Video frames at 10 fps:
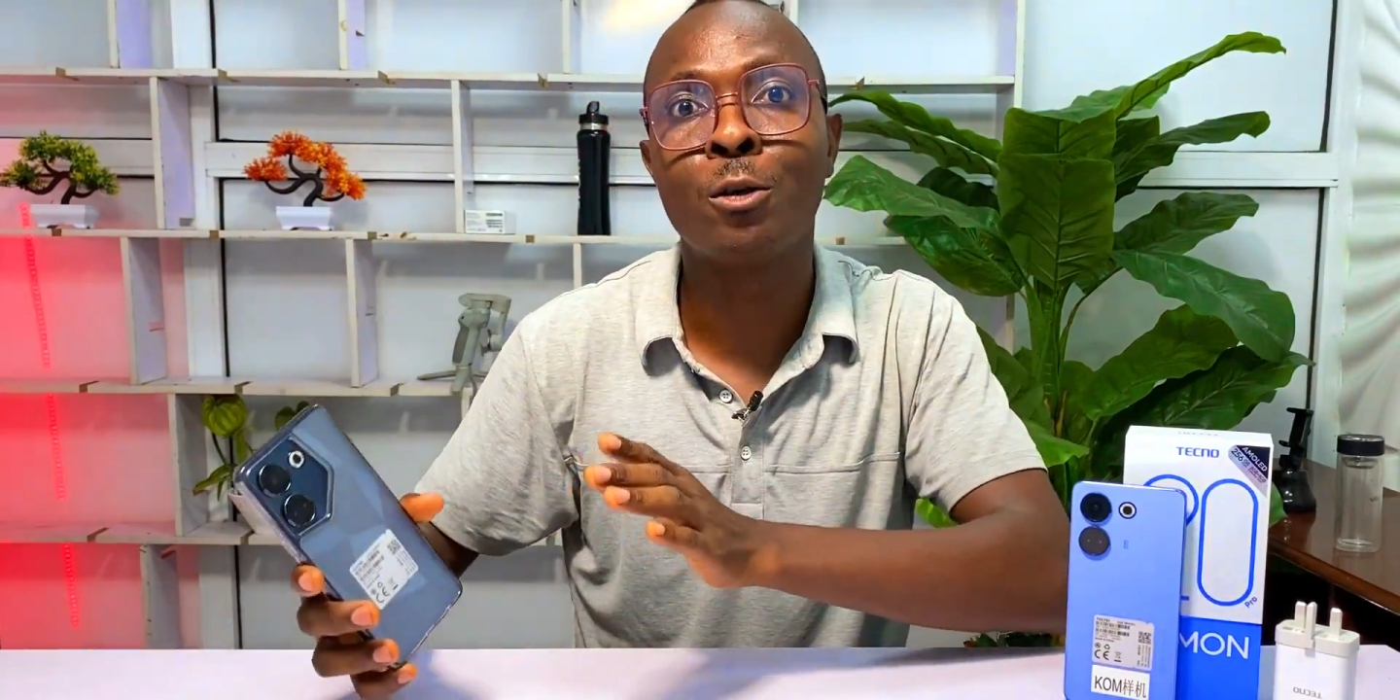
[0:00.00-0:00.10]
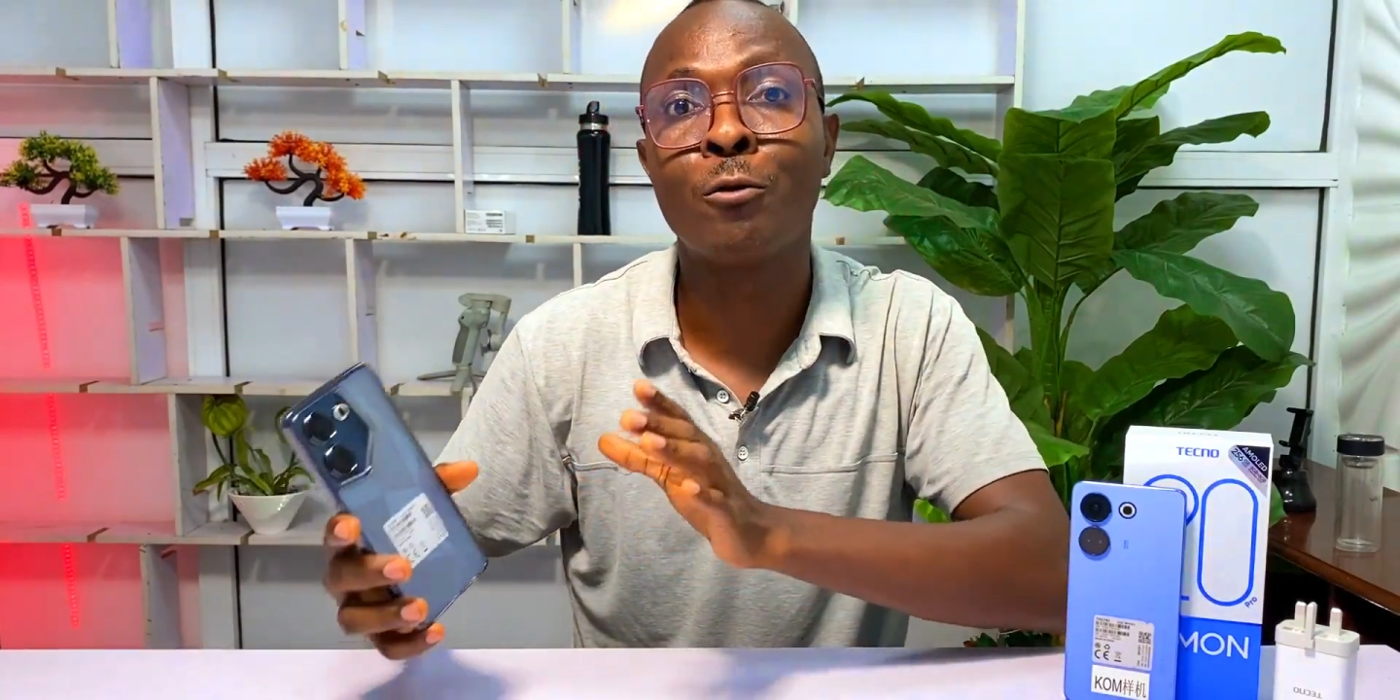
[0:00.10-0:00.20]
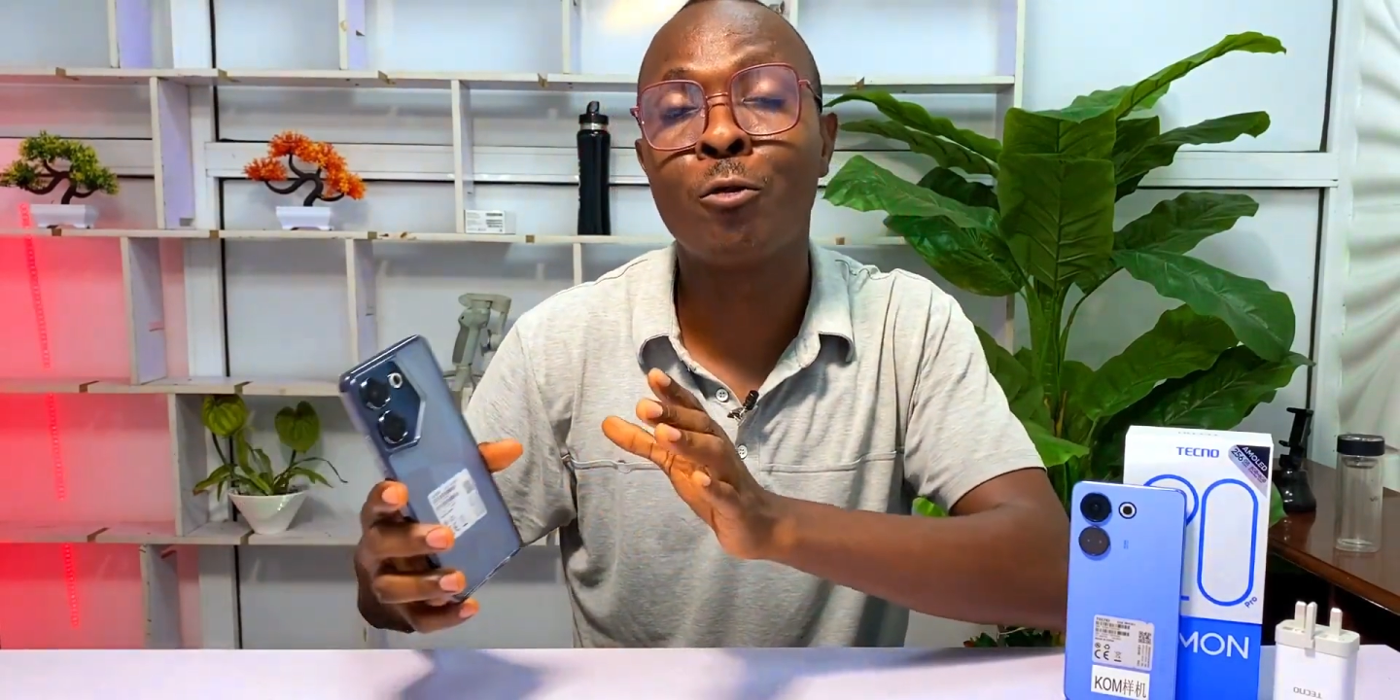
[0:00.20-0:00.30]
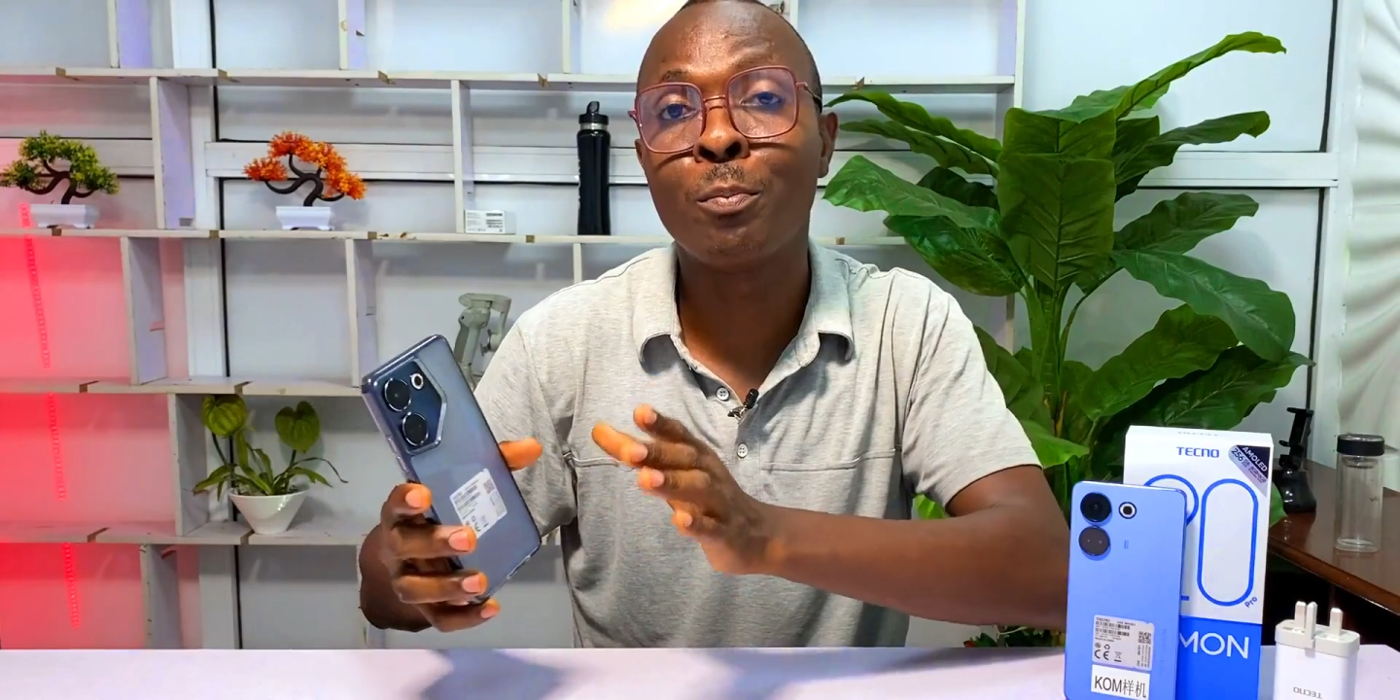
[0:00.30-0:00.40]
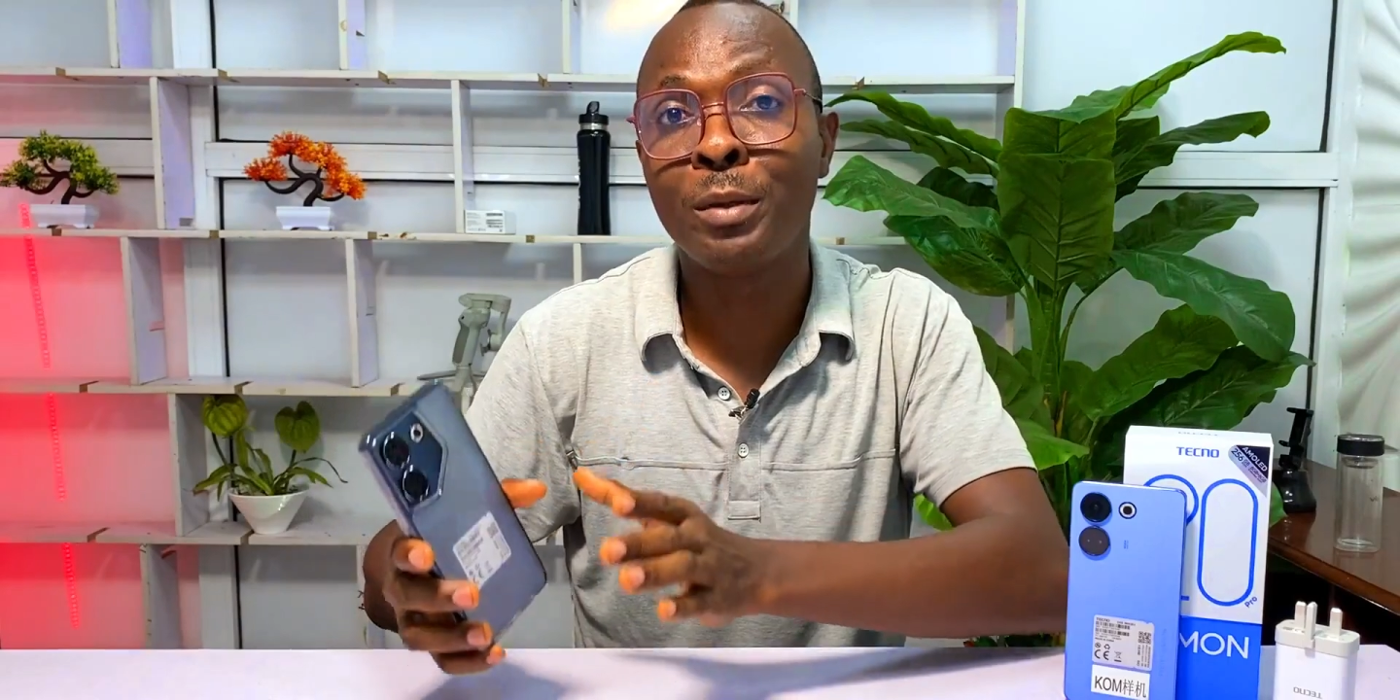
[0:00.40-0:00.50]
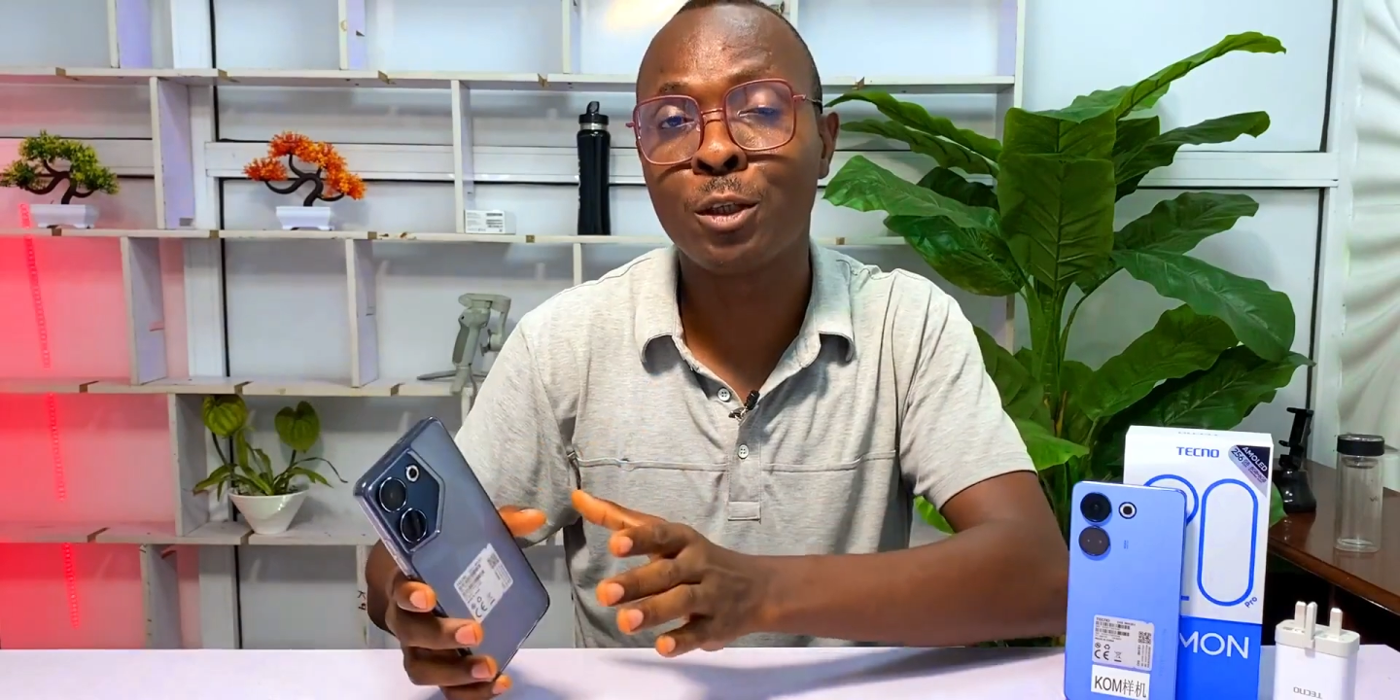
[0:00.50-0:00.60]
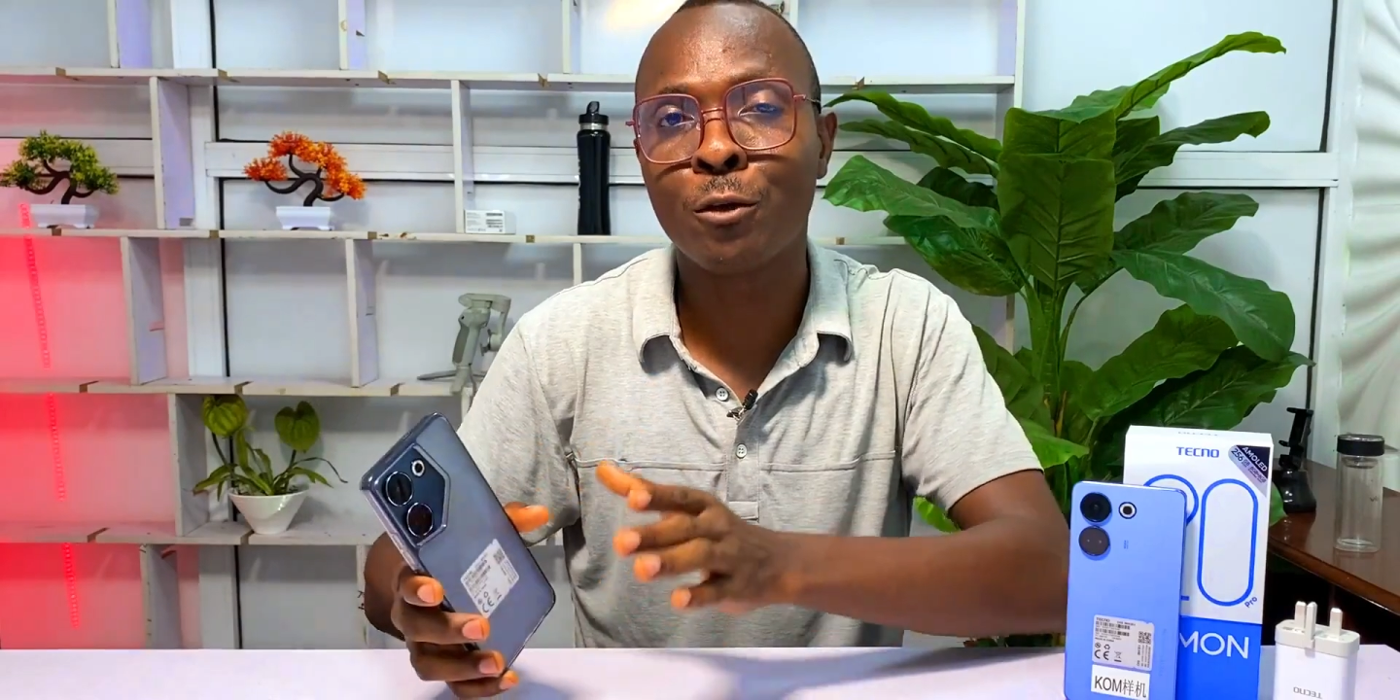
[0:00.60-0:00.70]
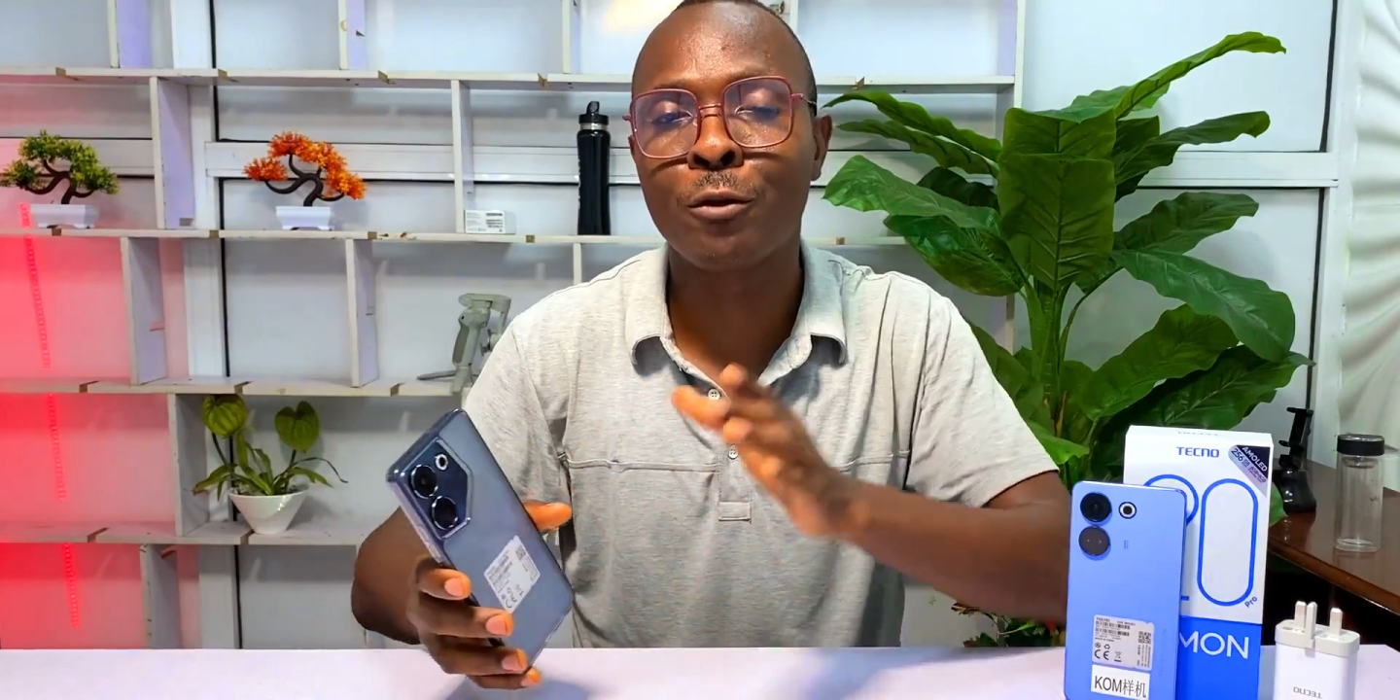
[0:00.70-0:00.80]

of one picture